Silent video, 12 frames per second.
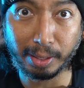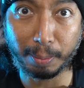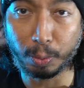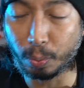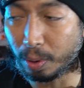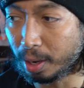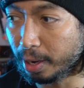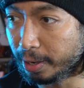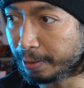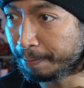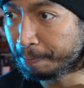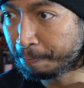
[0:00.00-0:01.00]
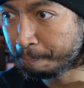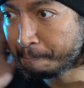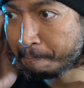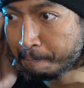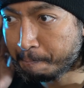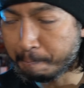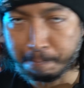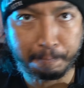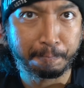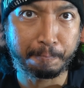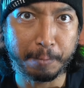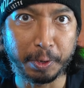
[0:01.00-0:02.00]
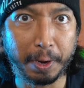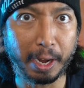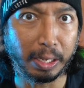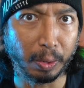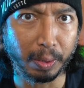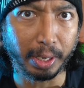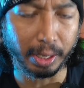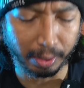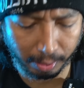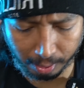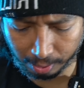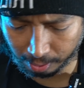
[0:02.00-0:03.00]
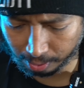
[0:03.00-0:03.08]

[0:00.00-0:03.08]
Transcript: number one, they're not your ears.